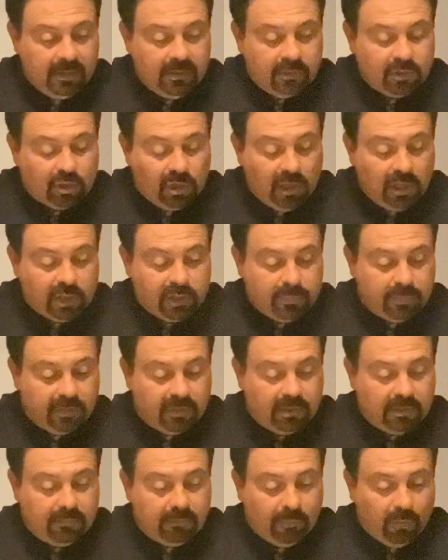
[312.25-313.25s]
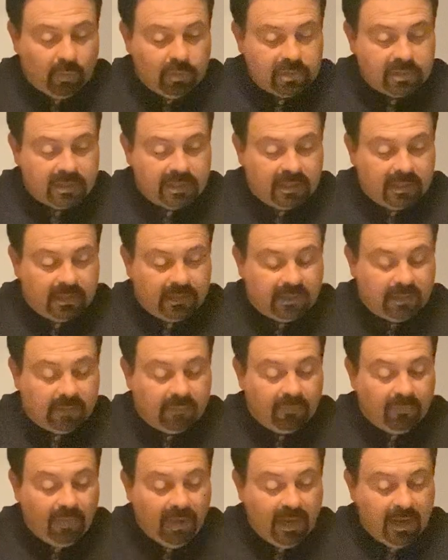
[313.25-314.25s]
judgment, mercy, and
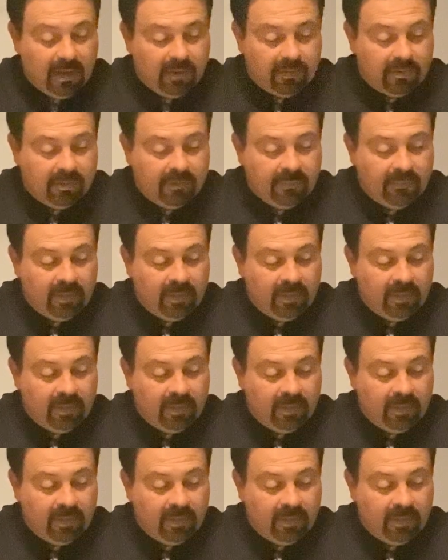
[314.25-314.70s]
faith.